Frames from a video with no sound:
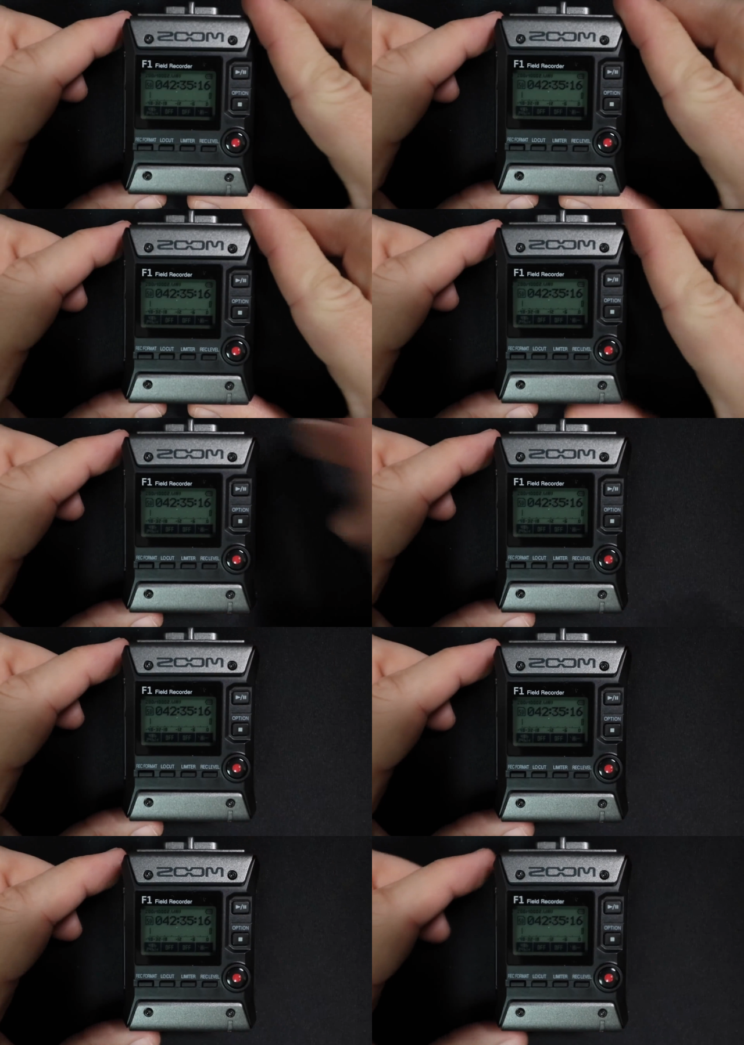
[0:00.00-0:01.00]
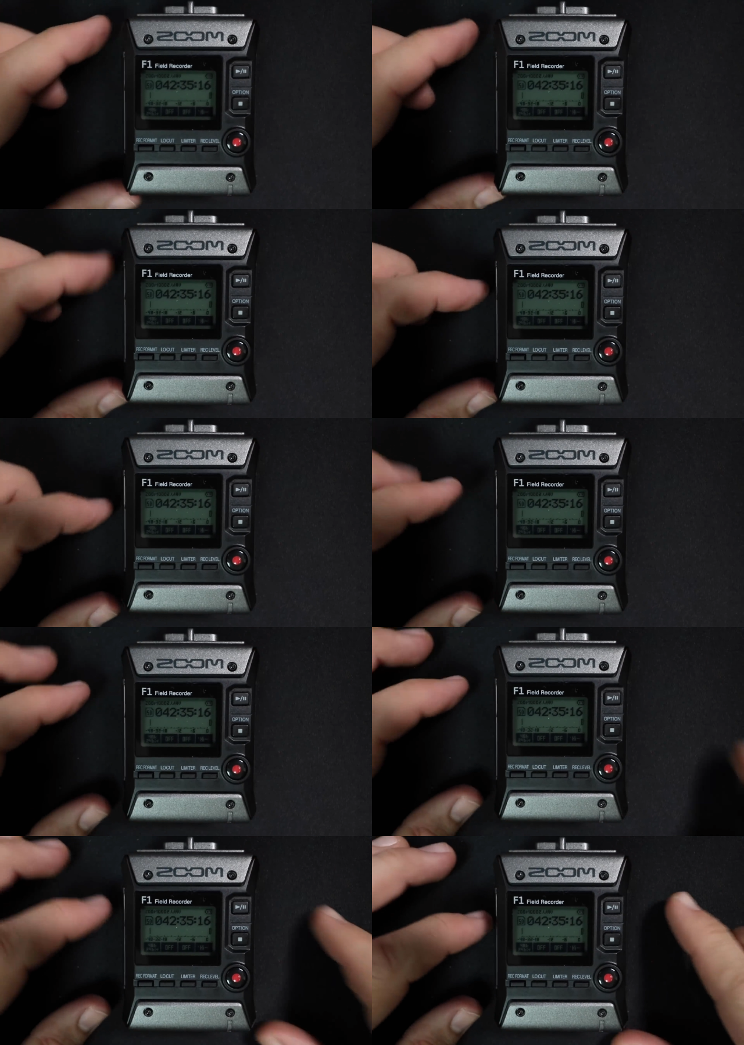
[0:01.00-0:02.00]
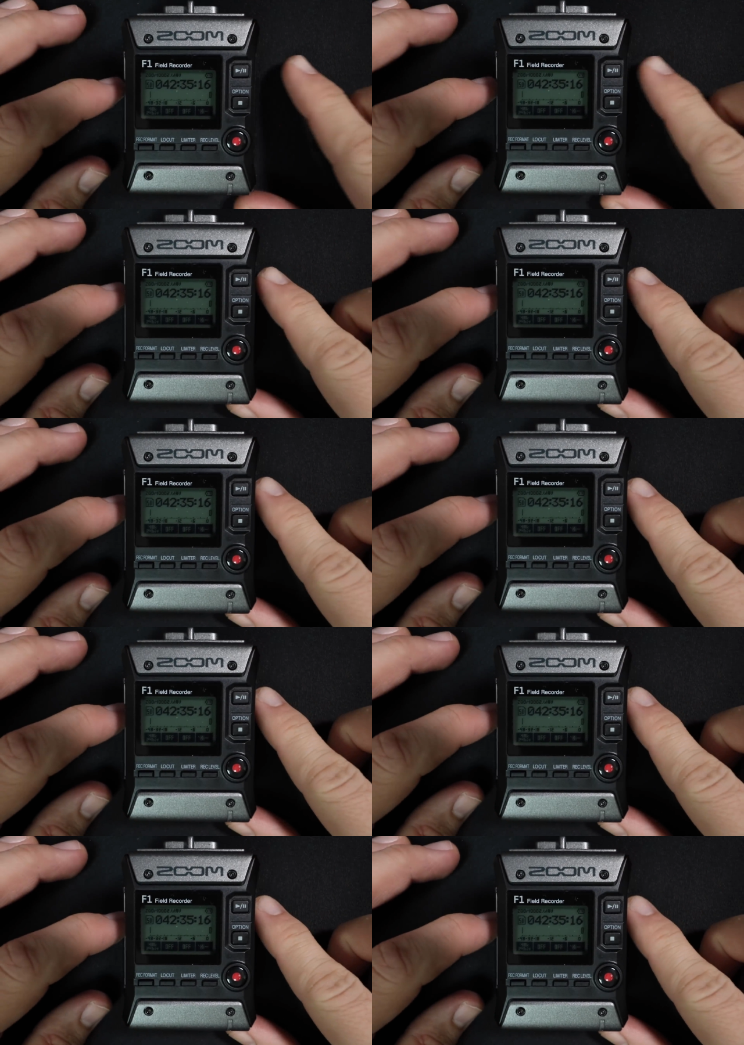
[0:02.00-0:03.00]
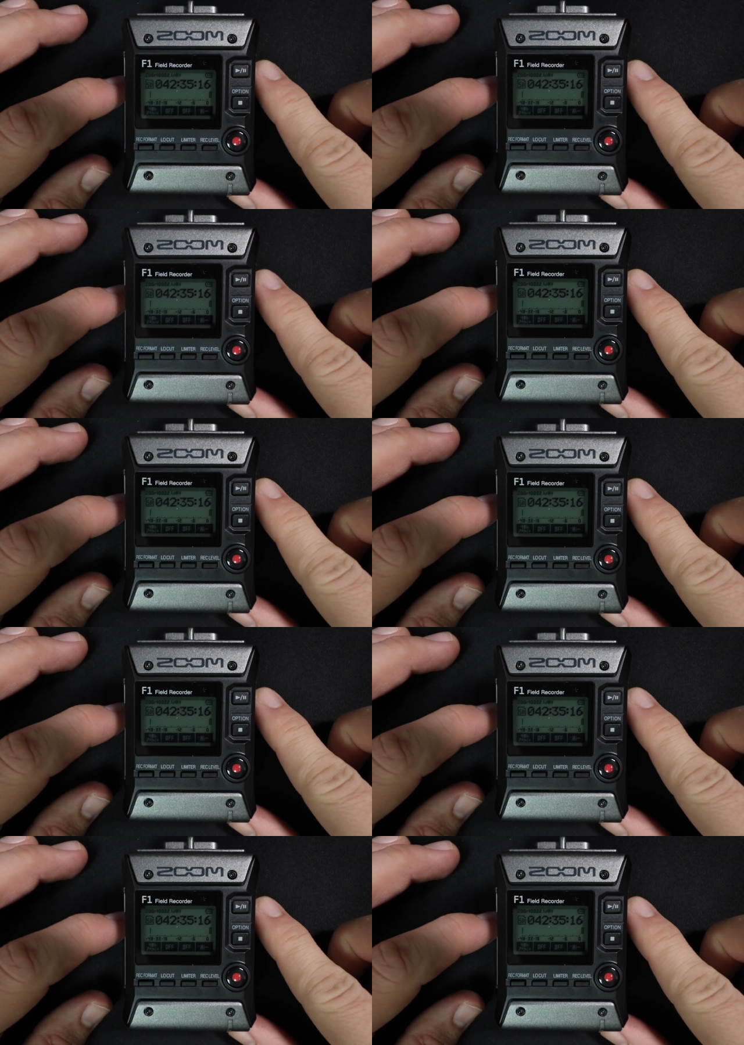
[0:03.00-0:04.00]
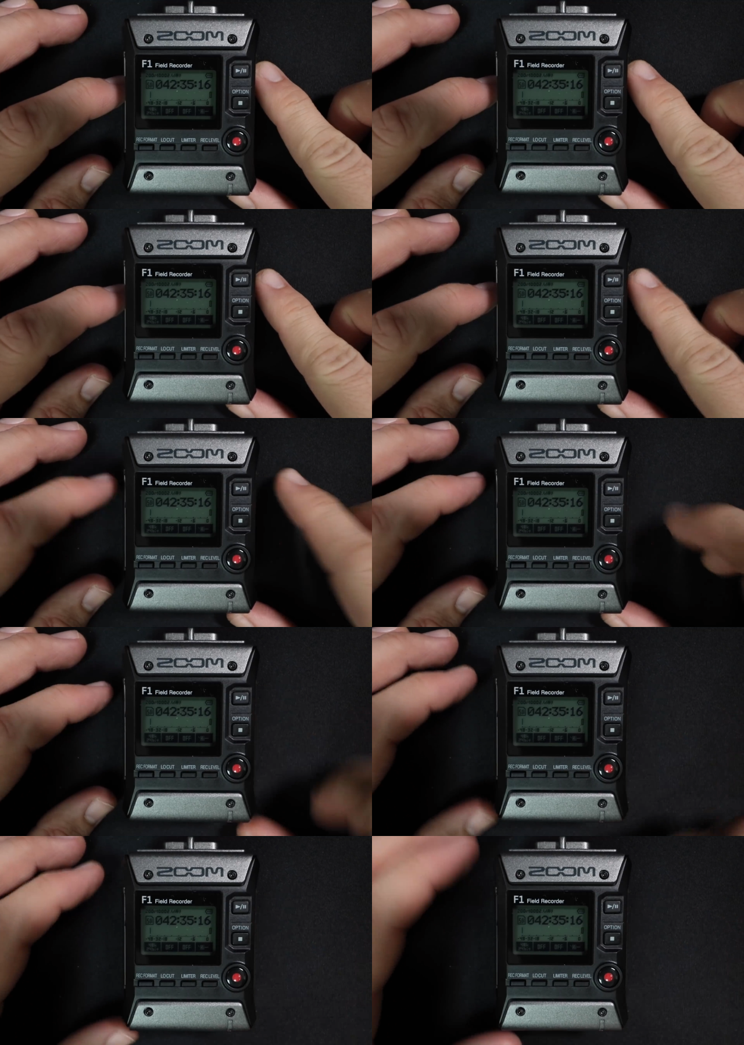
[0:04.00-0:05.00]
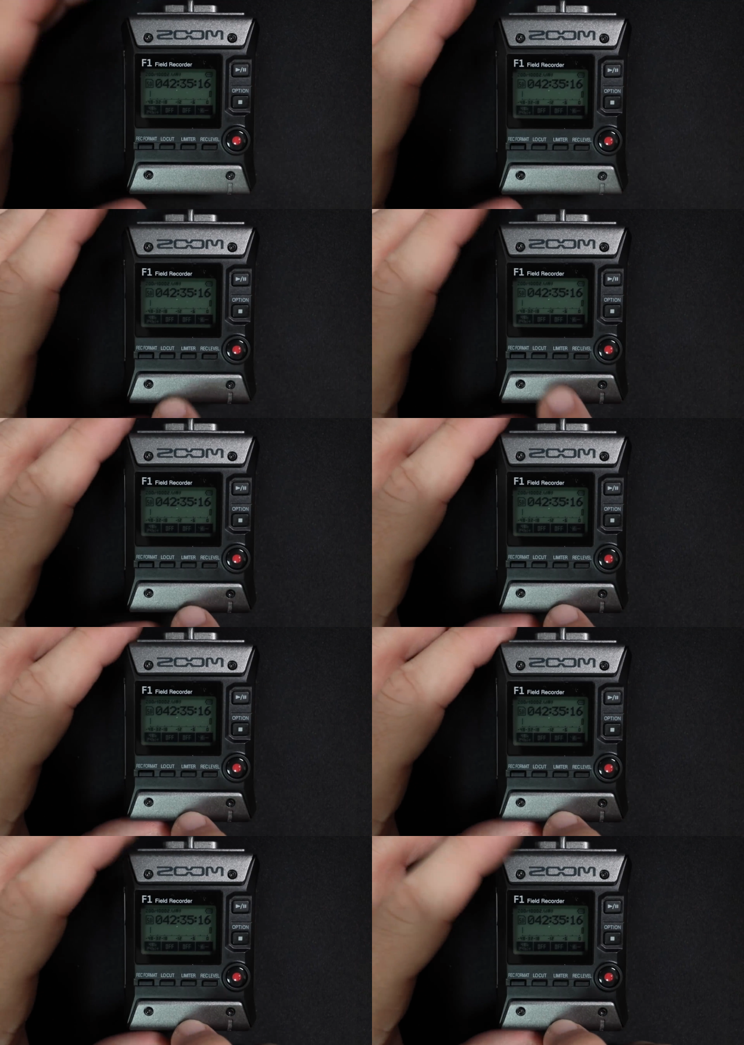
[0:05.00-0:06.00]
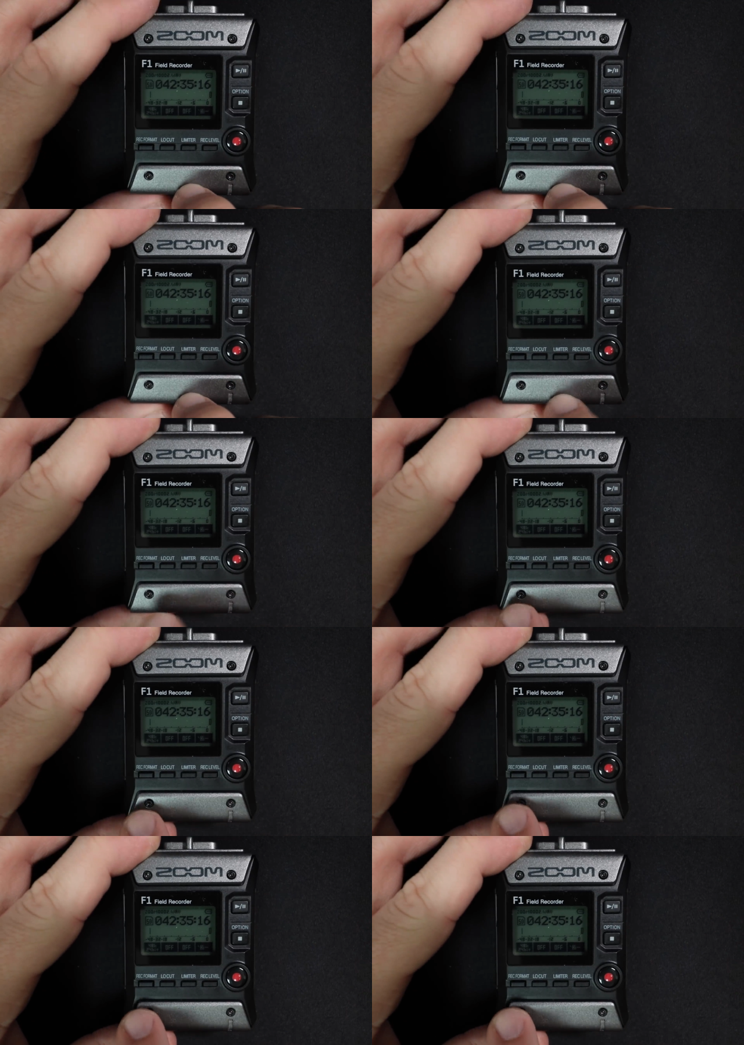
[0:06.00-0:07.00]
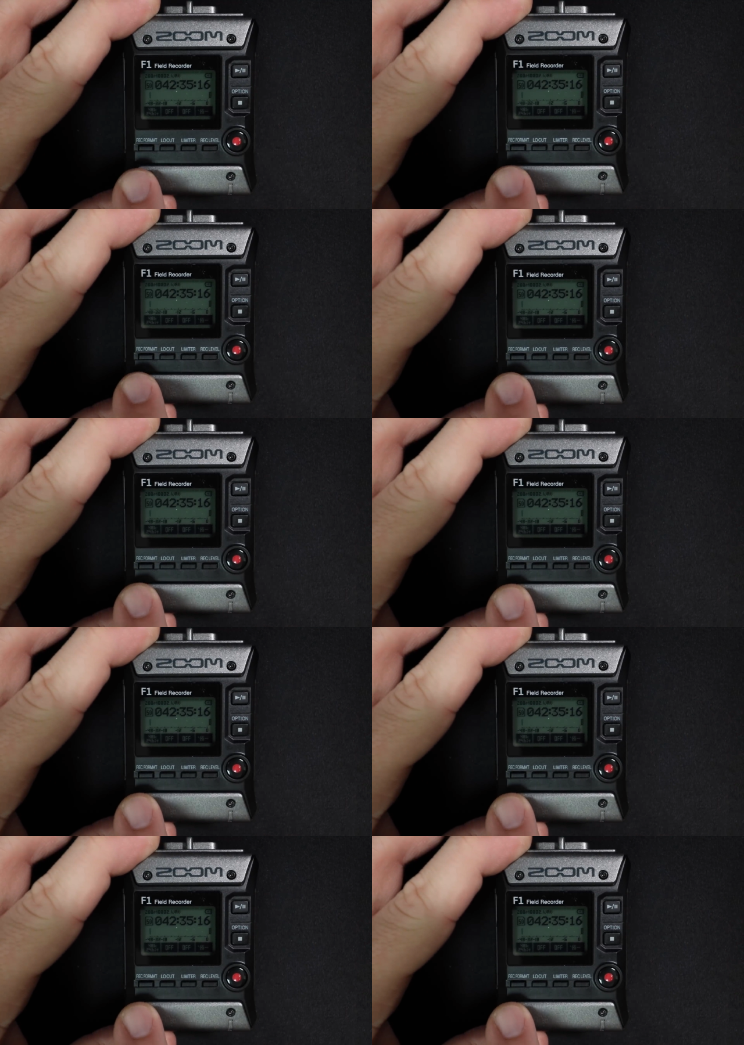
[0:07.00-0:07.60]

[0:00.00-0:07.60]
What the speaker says: (no speaker visible)